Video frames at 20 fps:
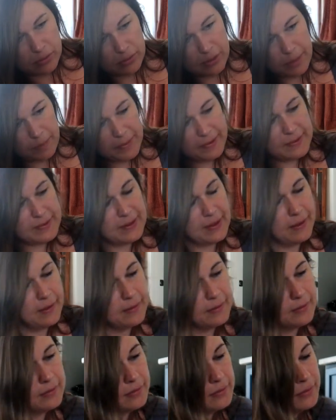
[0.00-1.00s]
Let me see.
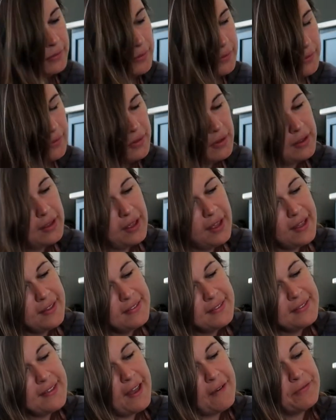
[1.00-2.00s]

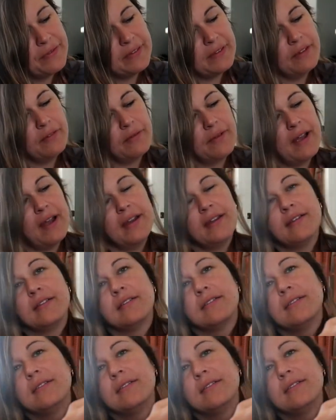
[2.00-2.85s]
It's definitely red.